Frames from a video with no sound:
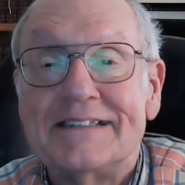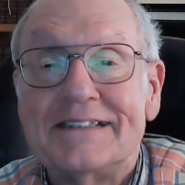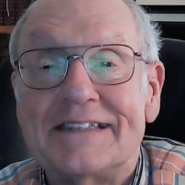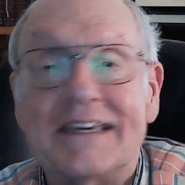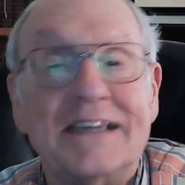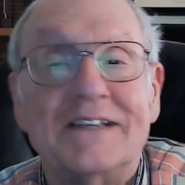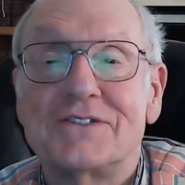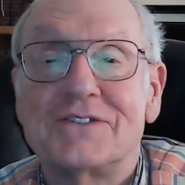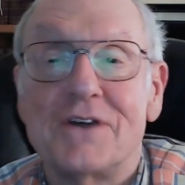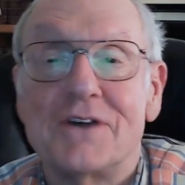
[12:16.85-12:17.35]

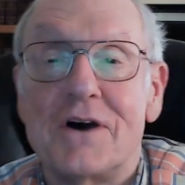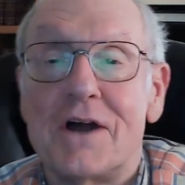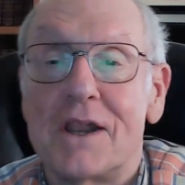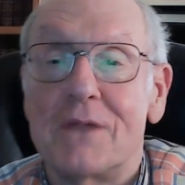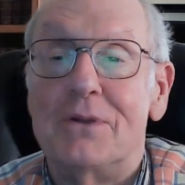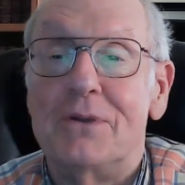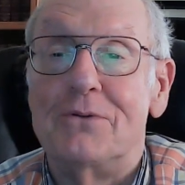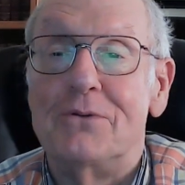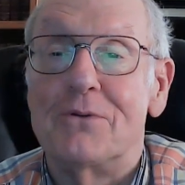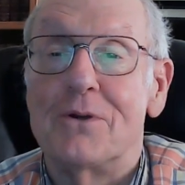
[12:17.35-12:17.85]
King
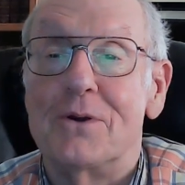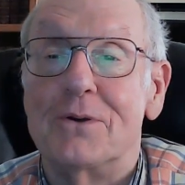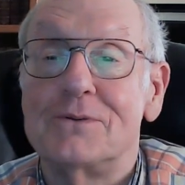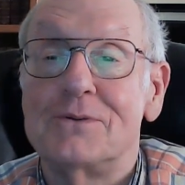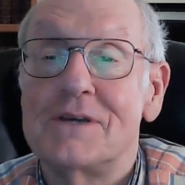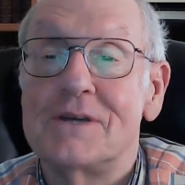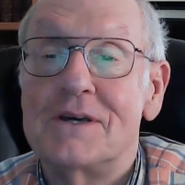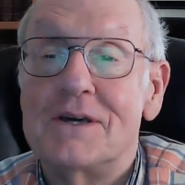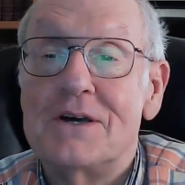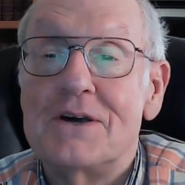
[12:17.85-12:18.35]
Solomon
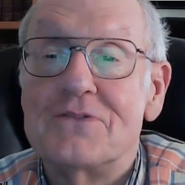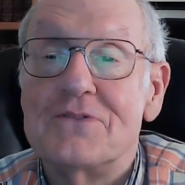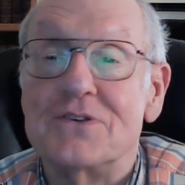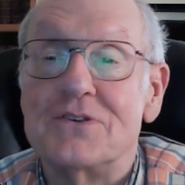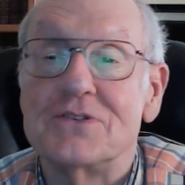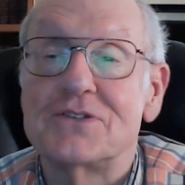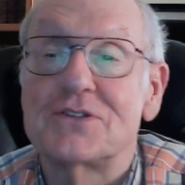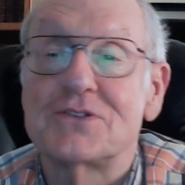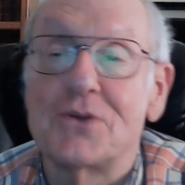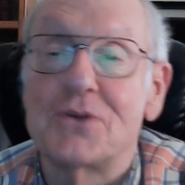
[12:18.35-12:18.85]
wrote,
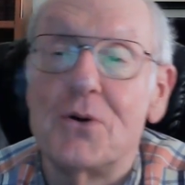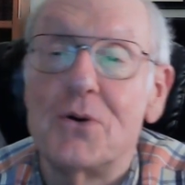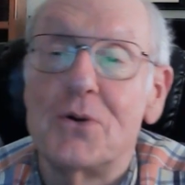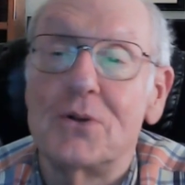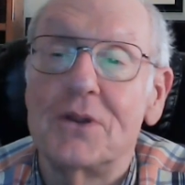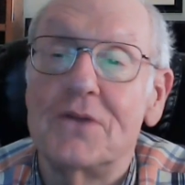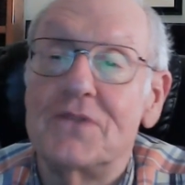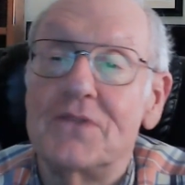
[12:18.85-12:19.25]
"The soul